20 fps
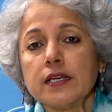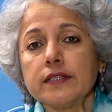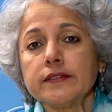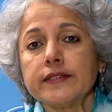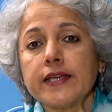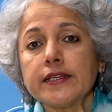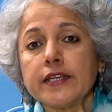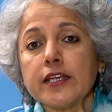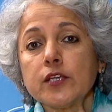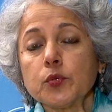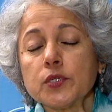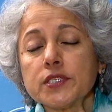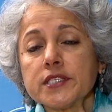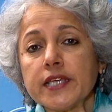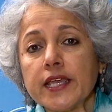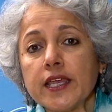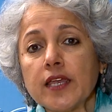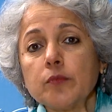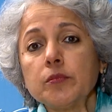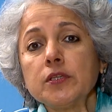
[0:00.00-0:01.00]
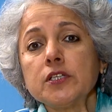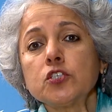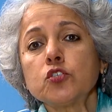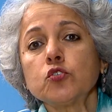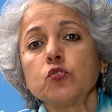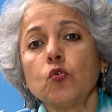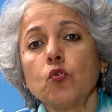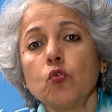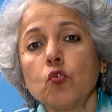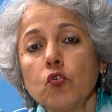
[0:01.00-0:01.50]
that it was able
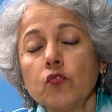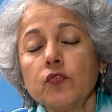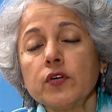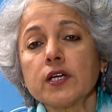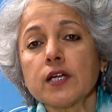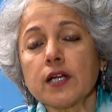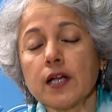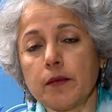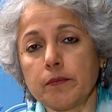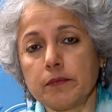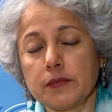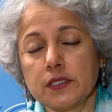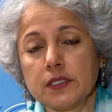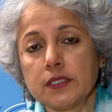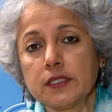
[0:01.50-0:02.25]
to overcome